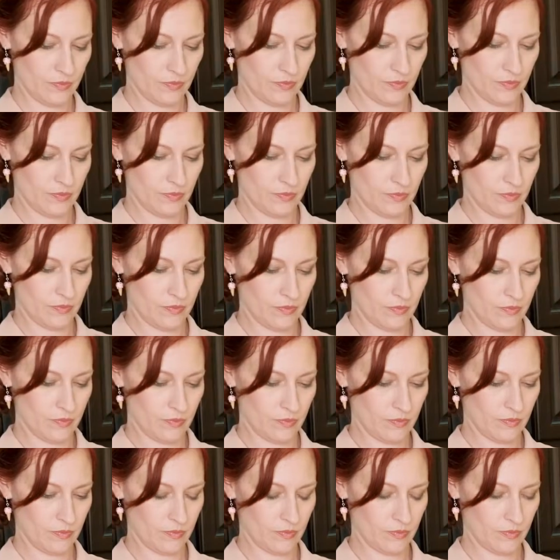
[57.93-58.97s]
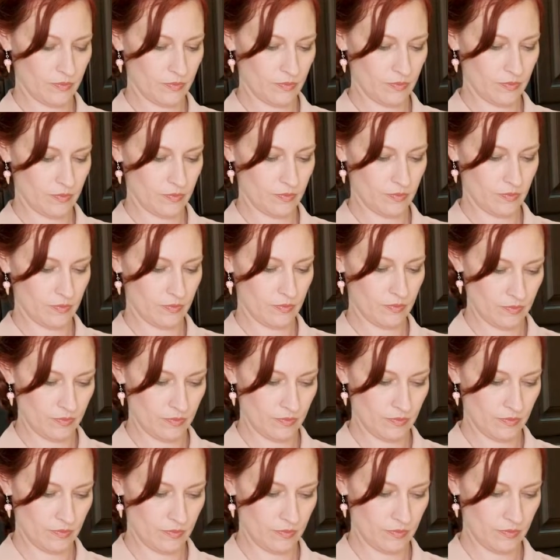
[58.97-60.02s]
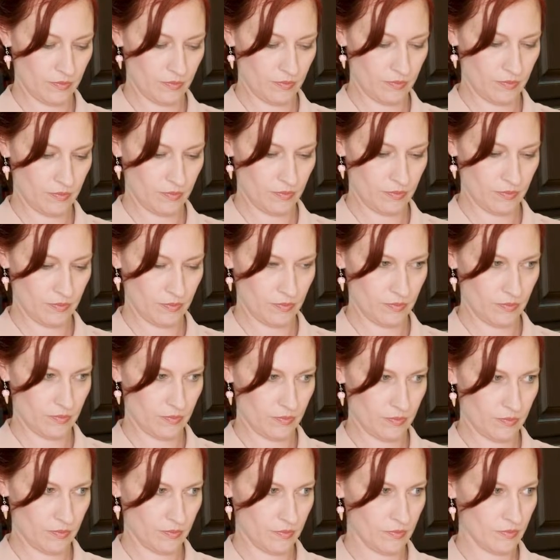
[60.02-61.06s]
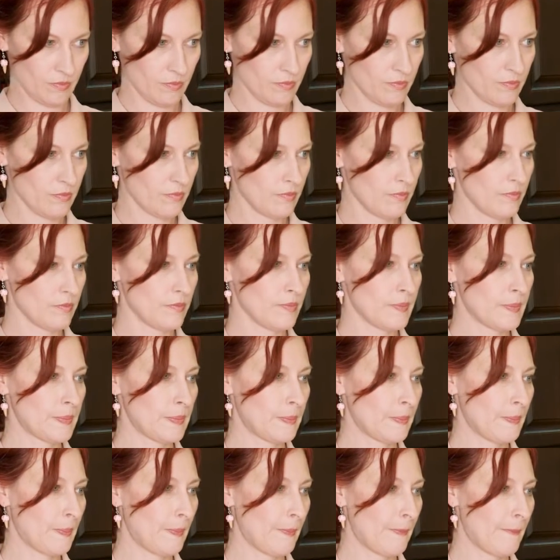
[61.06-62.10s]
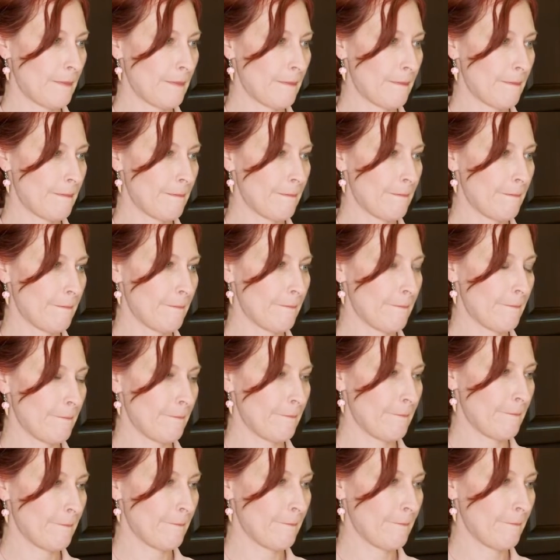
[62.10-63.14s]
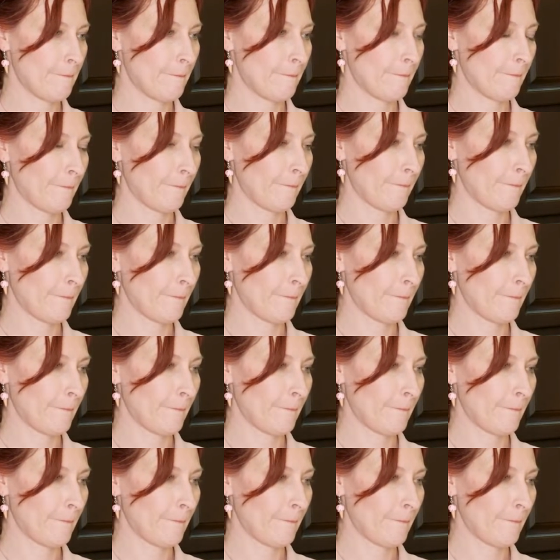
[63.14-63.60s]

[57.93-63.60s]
The person shown says nothing.